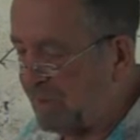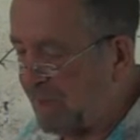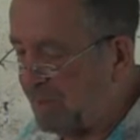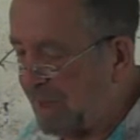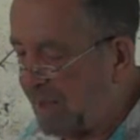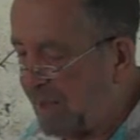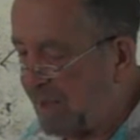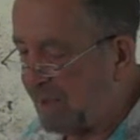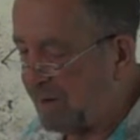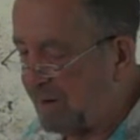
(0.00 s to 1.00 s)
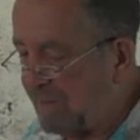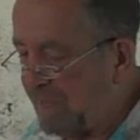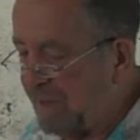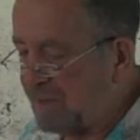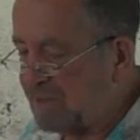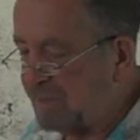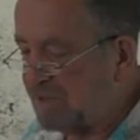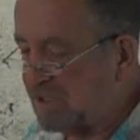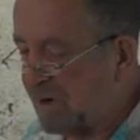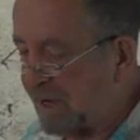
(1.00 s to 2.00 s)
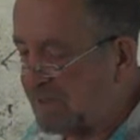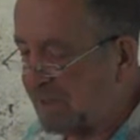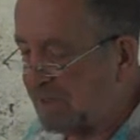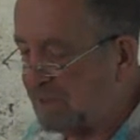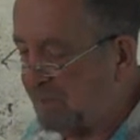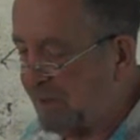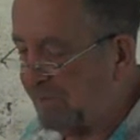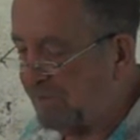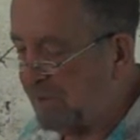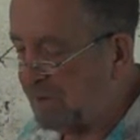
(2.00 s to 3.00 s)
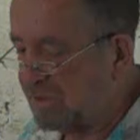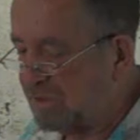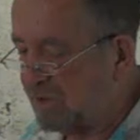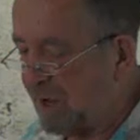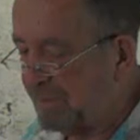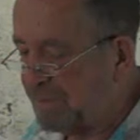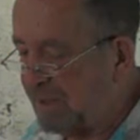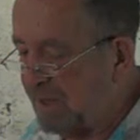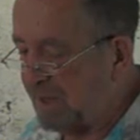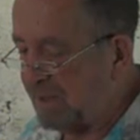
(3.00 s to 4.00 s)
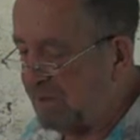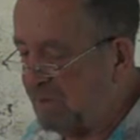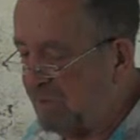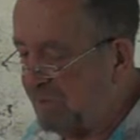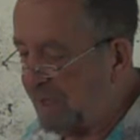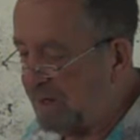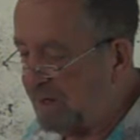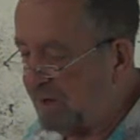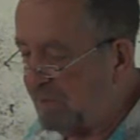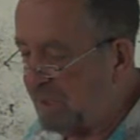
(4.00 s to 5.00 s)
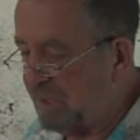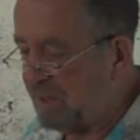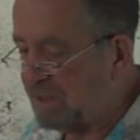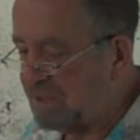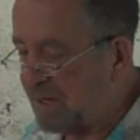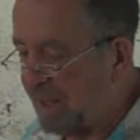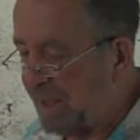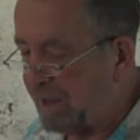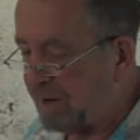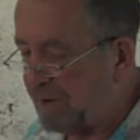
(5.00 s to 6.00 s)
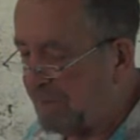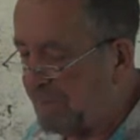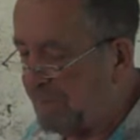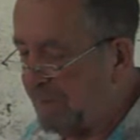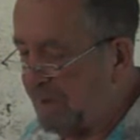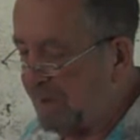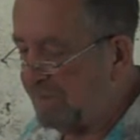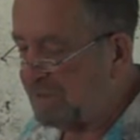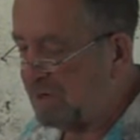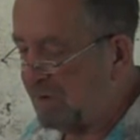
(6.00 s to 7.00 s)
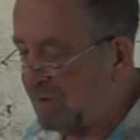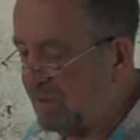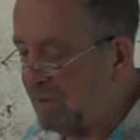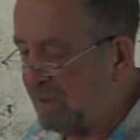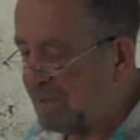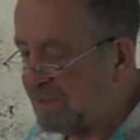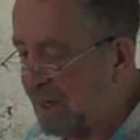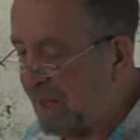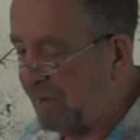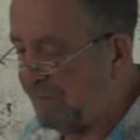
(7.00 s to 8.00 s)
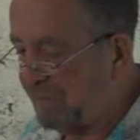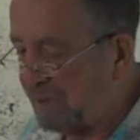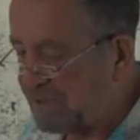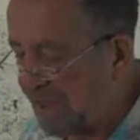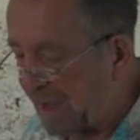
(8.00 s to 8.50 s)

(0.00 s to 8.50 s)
If I could see you in a year, I'd wind the months in balls, and put them each in separate drawers, until their time befalls.